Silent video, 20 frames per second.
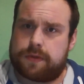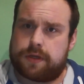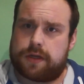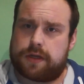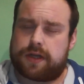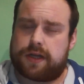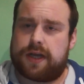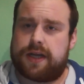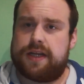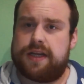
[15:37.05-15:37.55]

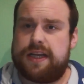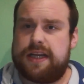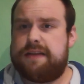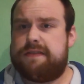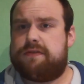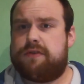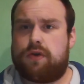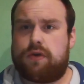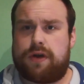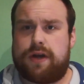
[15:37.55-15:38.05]
Okay,
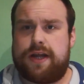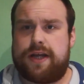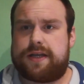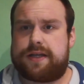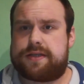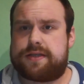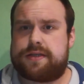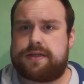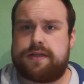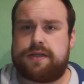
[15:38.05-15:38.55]
leave long
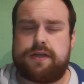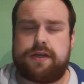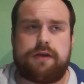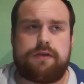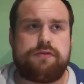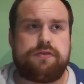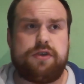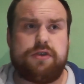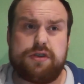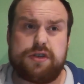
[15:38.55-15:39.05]
legs. You know,
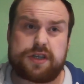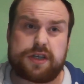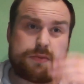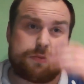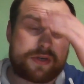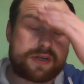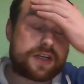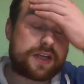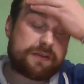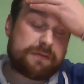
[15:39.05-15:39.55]
usually
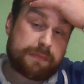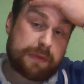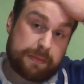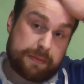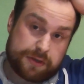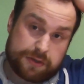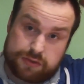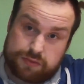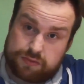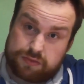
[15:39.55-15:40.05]
we'd leave
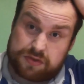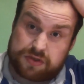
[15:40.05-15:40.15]
maybe